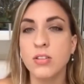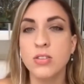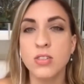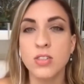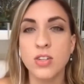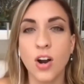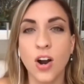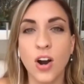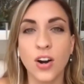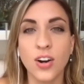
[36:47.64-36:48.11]

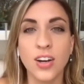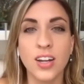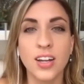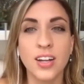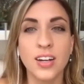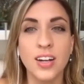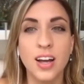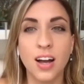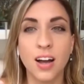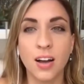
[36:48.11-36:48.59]

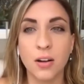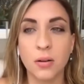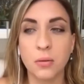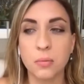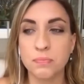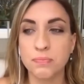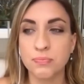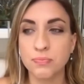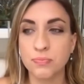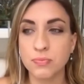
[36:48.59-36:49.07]
started
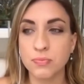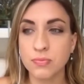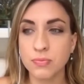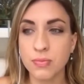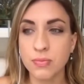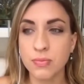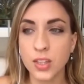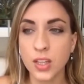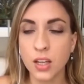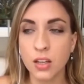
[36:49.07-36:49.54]
um,
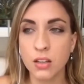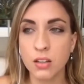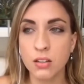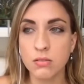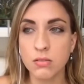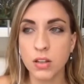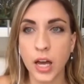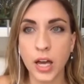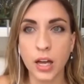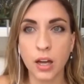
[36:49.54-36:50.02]

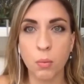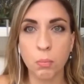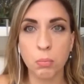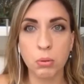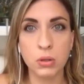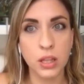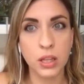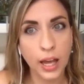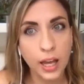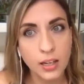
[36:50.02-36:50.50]
like
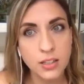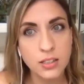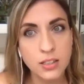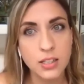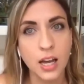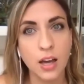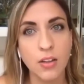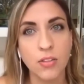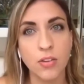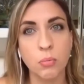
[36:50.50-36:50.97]
playing
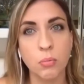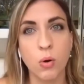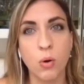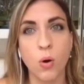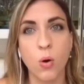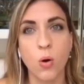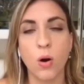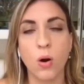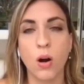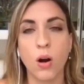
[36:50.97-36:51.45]
together
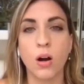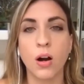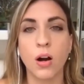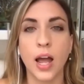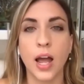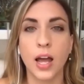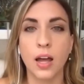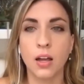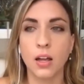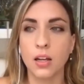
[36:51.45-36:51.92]

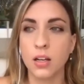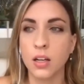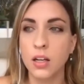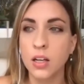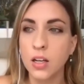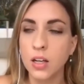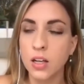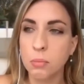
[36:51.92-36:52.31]
more and